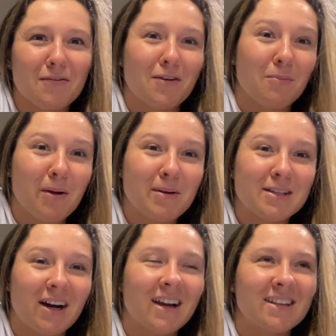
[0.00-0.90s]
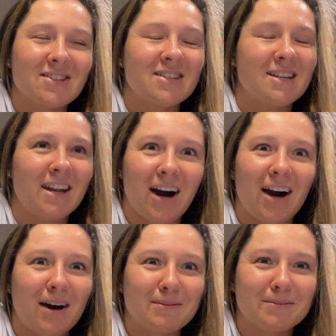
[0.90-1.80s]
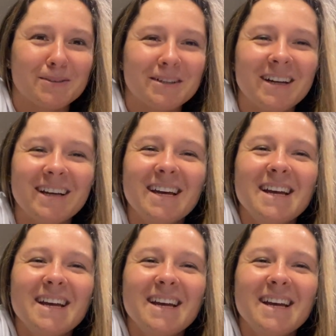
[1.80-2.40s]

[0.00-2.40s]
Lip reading: for a pre talk is just not optimal.